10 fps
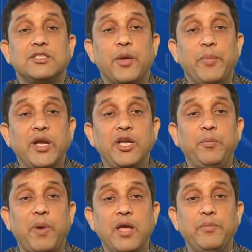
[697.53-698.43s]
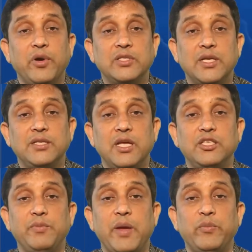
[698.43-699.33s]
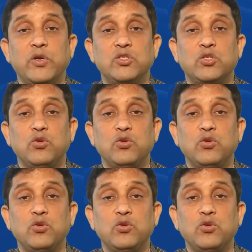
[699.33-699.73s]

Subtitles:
75% members